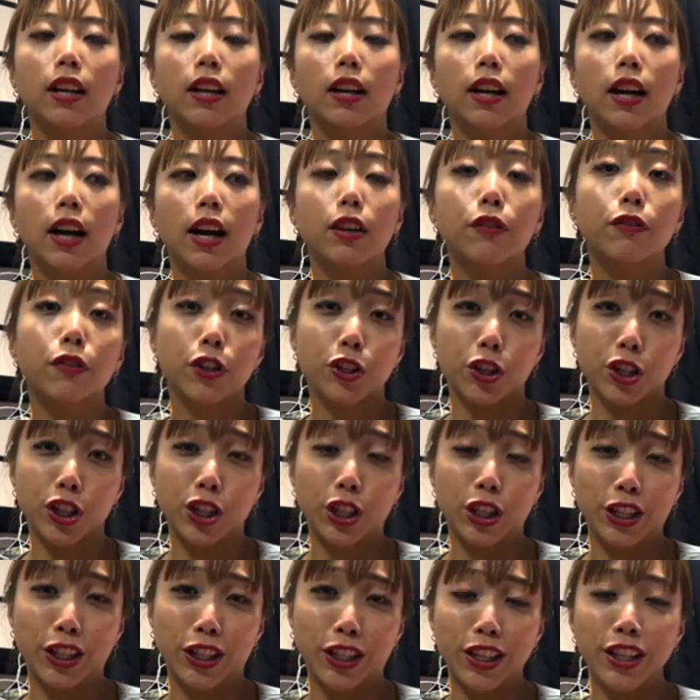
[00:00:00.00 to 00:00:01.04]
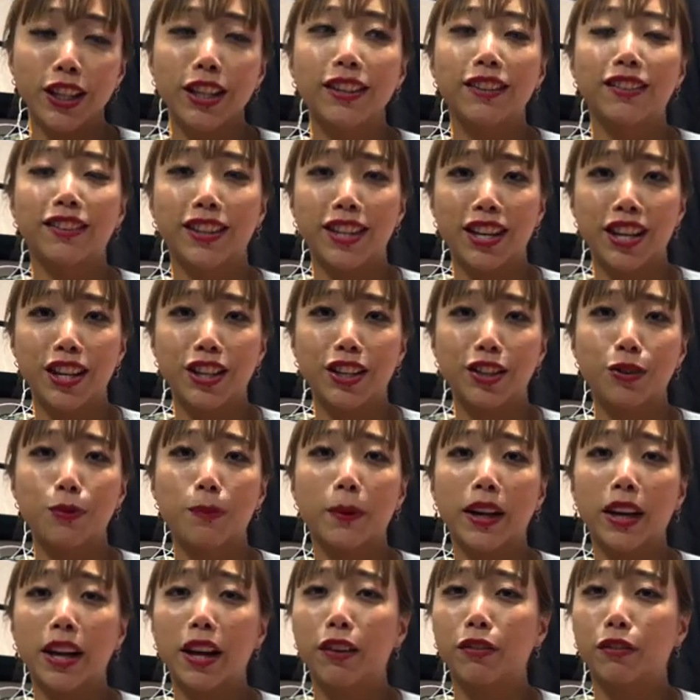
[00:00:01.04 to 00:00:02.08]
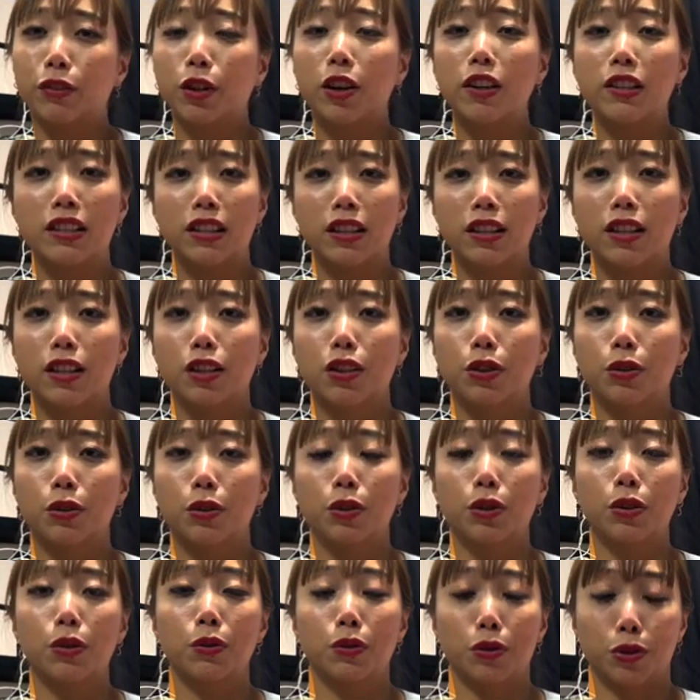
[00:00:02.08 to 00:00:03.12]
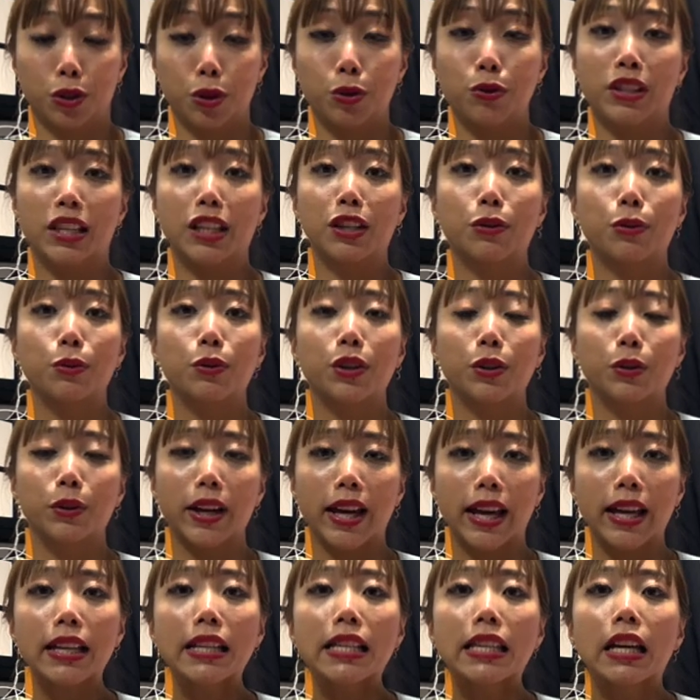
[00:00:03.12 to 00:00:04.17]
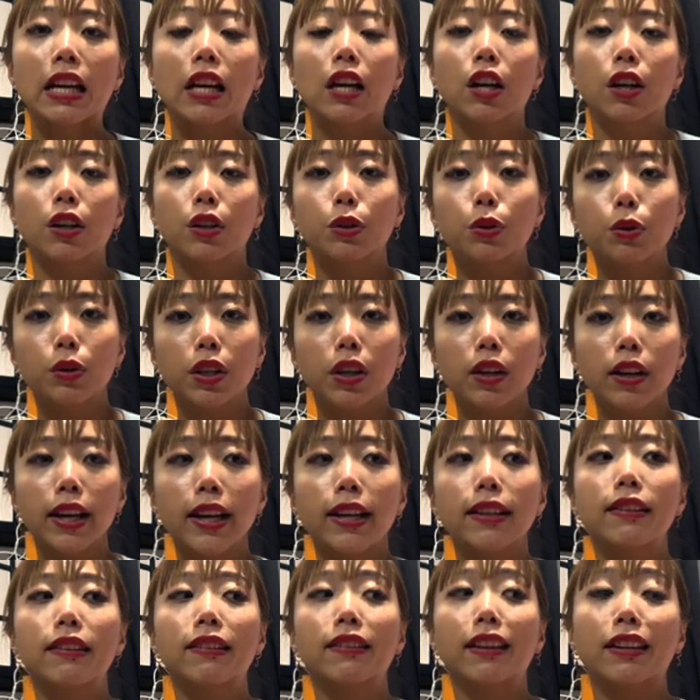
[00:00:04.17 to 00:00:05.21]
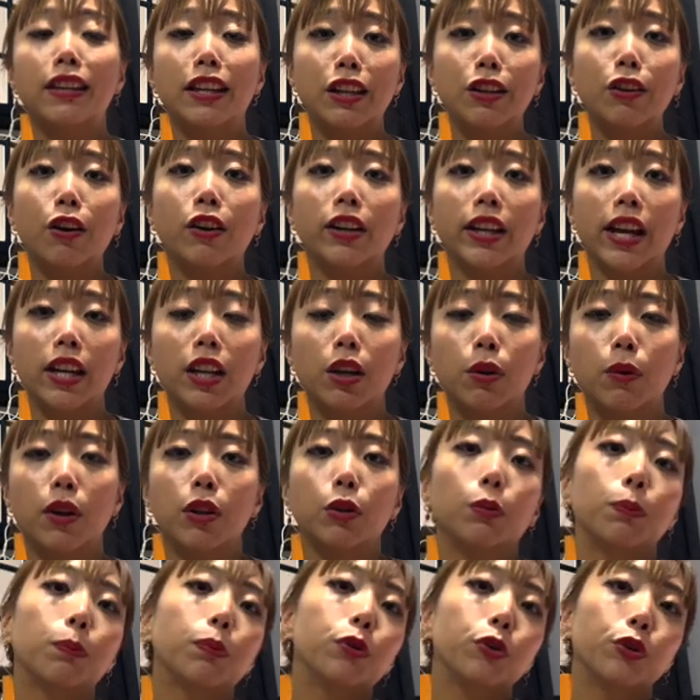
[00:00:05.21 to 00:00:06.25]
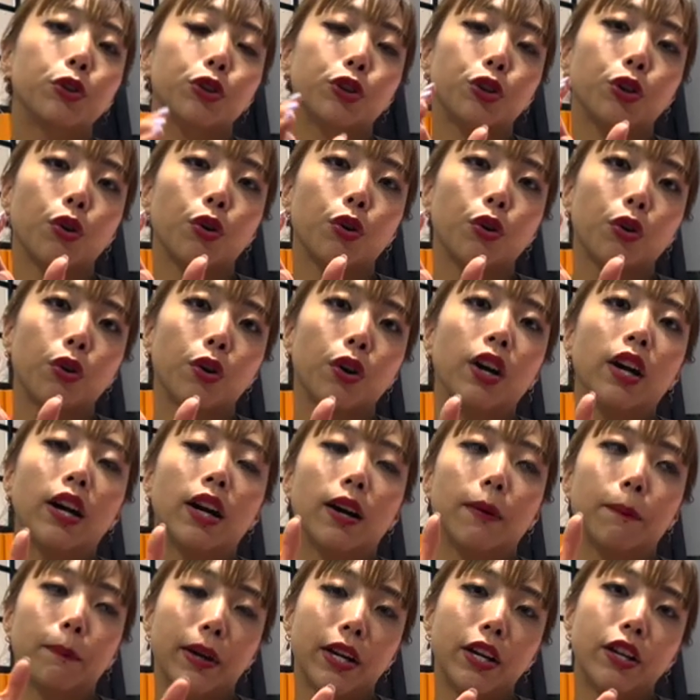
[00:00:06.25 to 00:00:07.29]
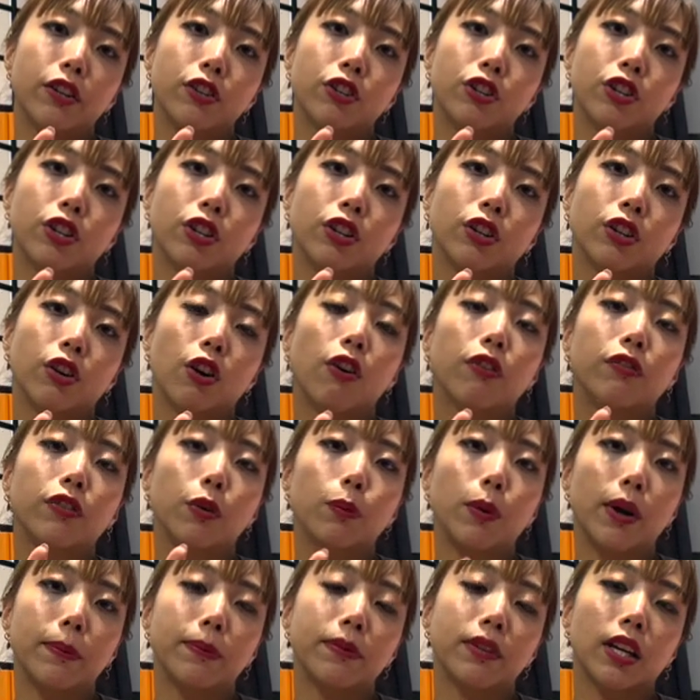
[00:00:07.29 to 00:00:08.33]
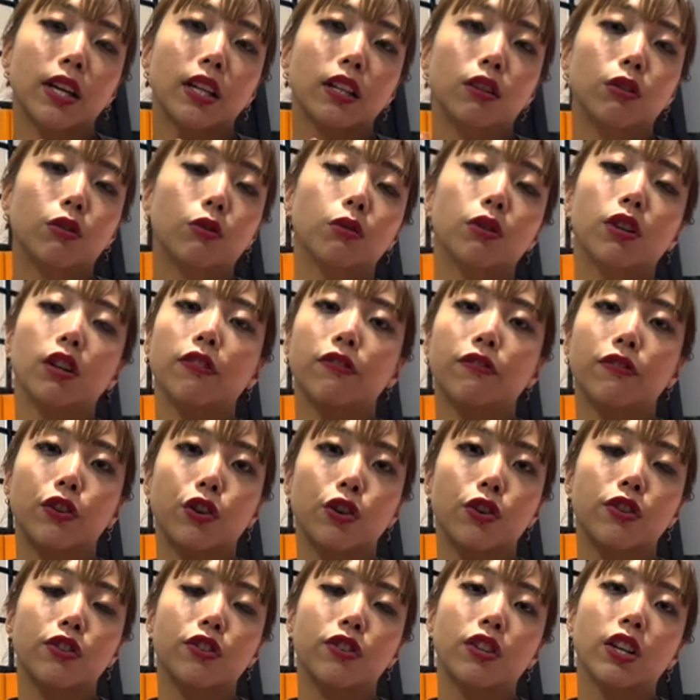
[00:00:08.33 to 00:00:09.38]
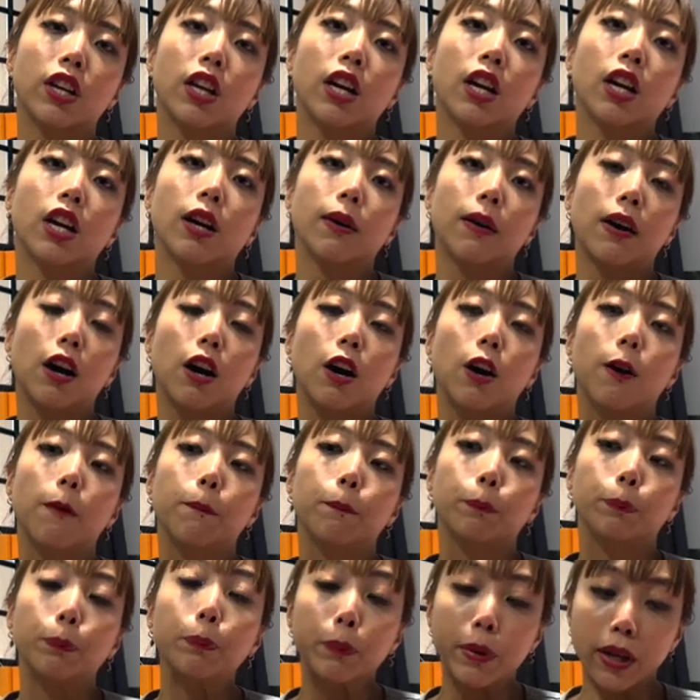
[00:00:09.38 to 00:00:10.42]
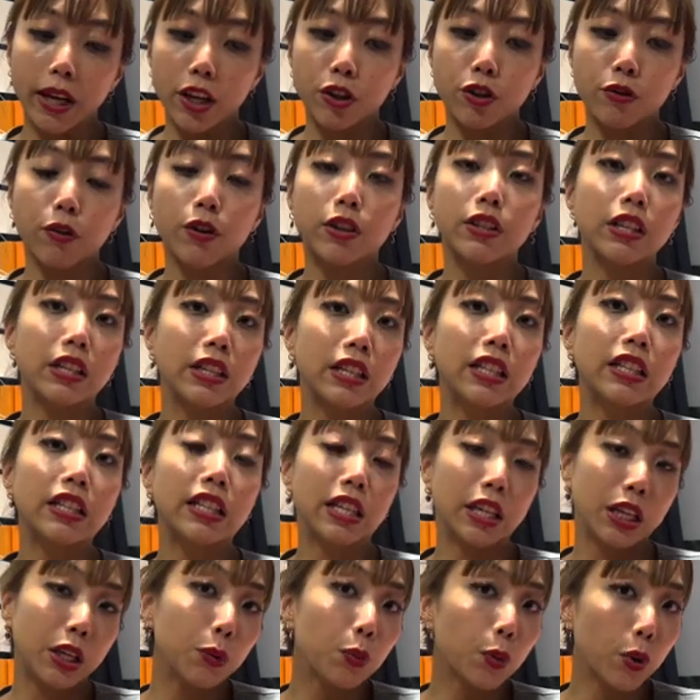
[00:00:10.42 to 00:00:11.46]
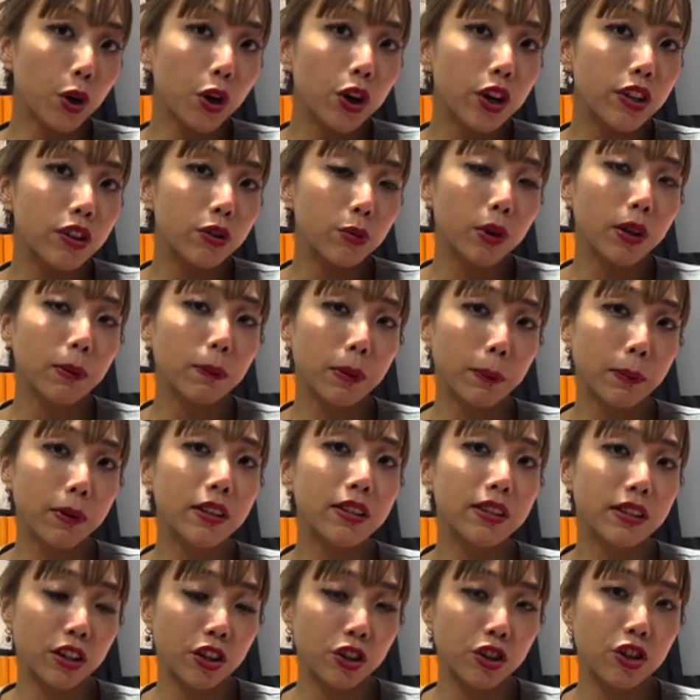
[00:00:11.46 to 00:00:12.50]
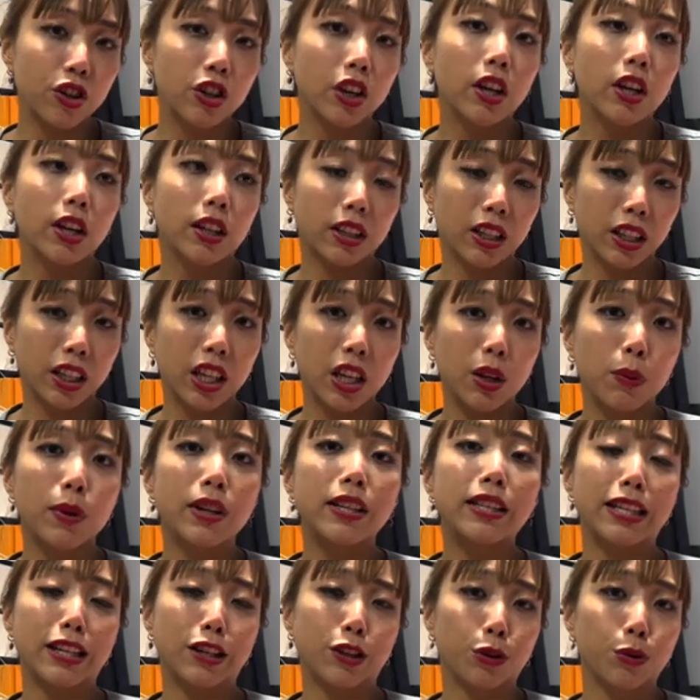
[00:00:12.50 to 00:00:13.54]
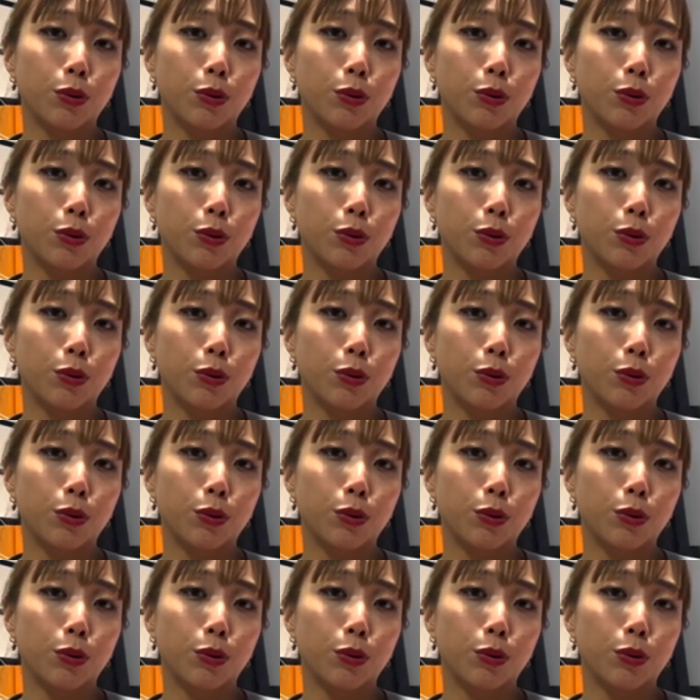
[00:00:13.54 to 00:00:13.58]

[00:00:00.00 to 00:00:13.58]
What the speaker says: unfortunately, then you might have to consider using Google Ads. Google Ads is an inorganic way to push your page of the website to the first page for certain keywords when people search the keywords in